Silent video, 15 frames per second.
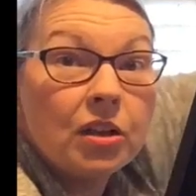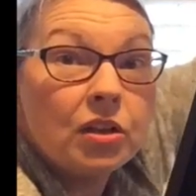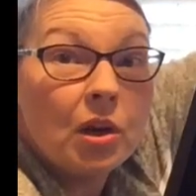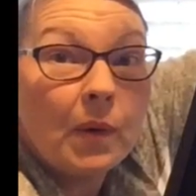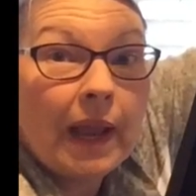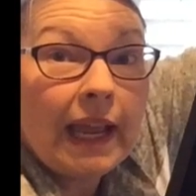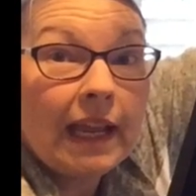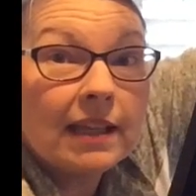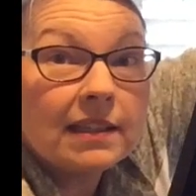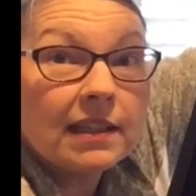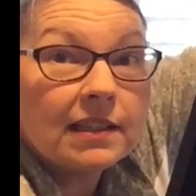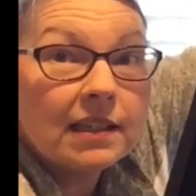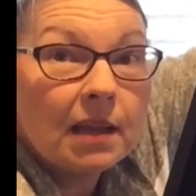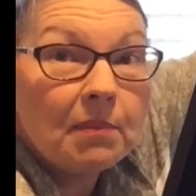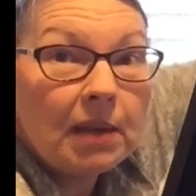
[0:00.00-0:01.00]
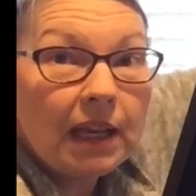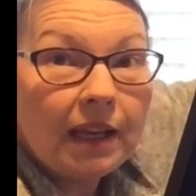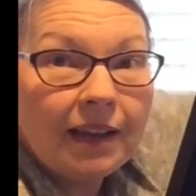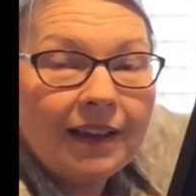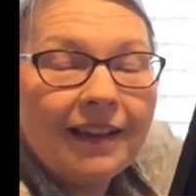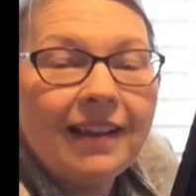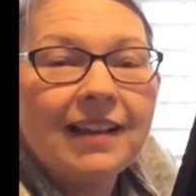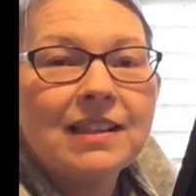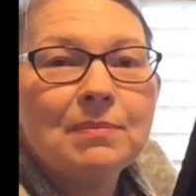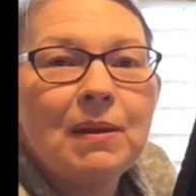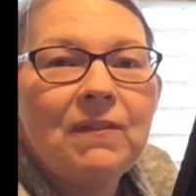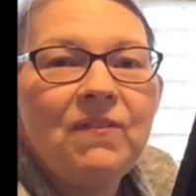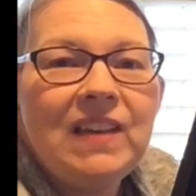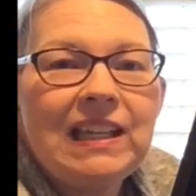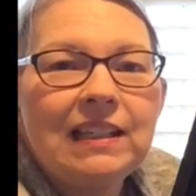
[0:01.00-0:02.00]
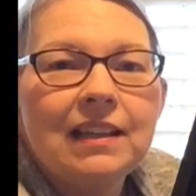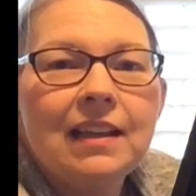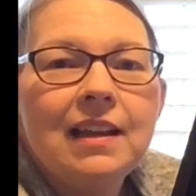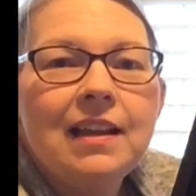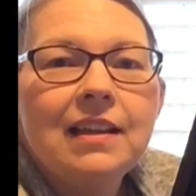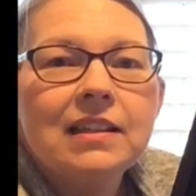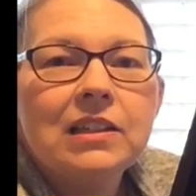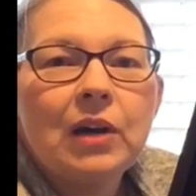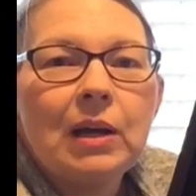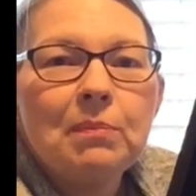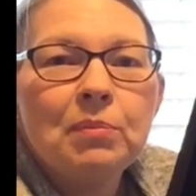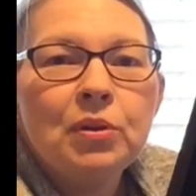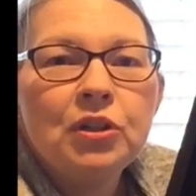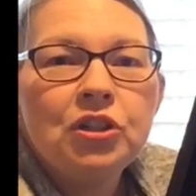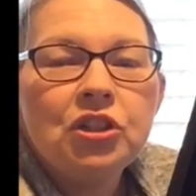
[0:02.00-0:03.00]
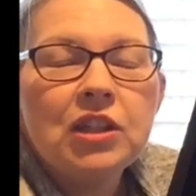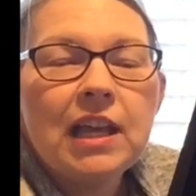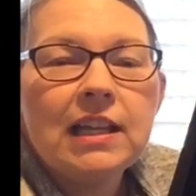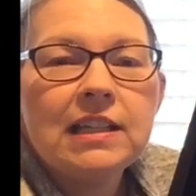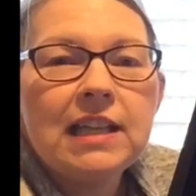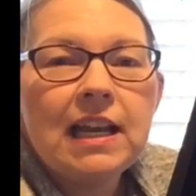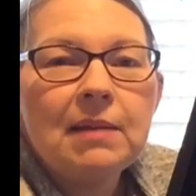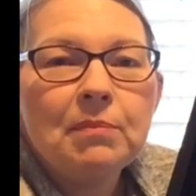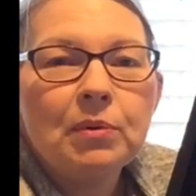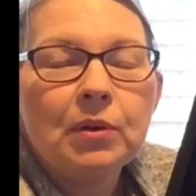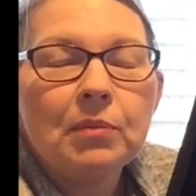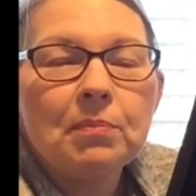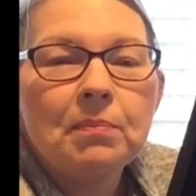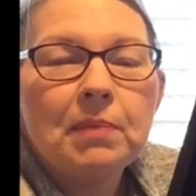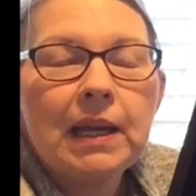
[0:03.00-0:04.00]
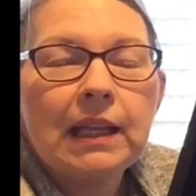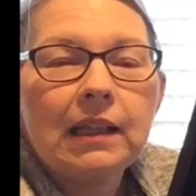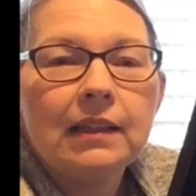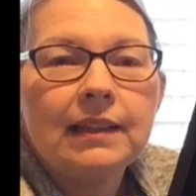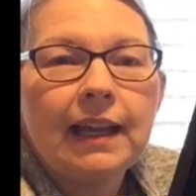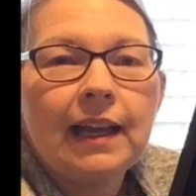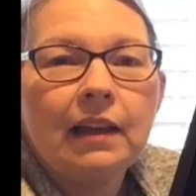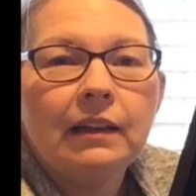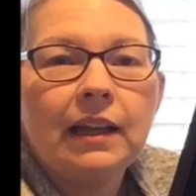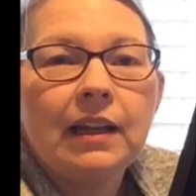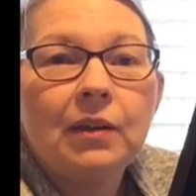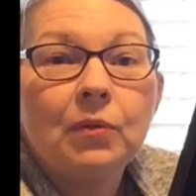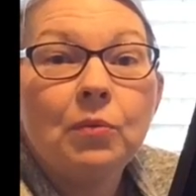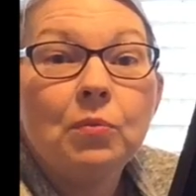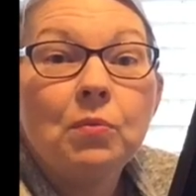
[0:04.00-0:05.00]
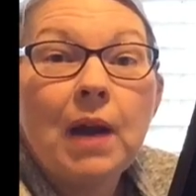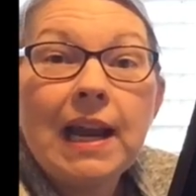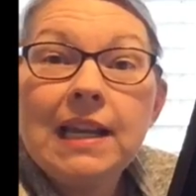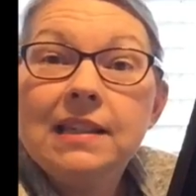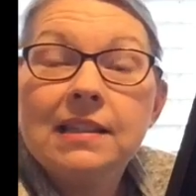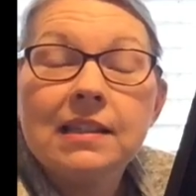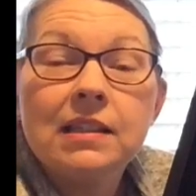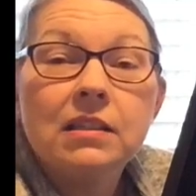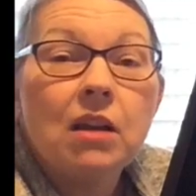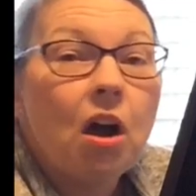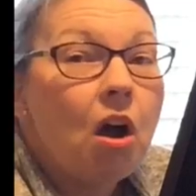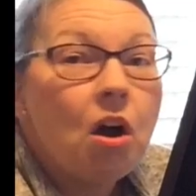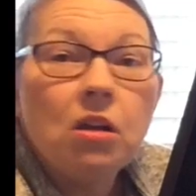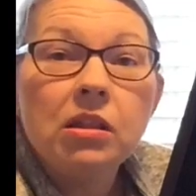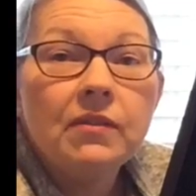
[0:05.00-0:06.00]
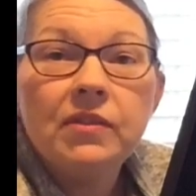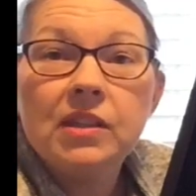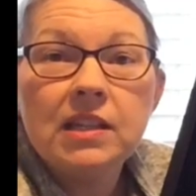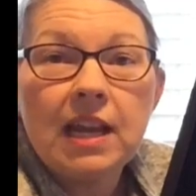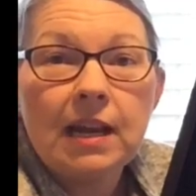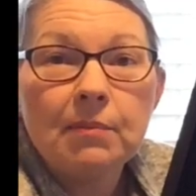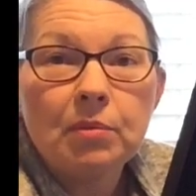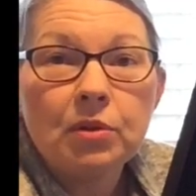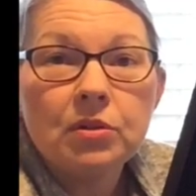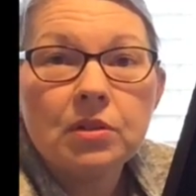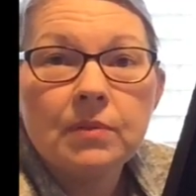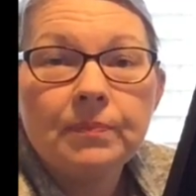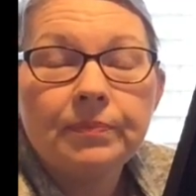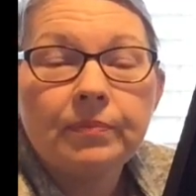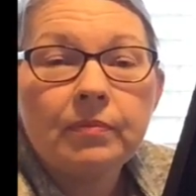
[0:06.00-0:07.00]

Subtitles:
No hands, it's not me, it's my feet. So I push that damper pedal down and it raises all of the dampers.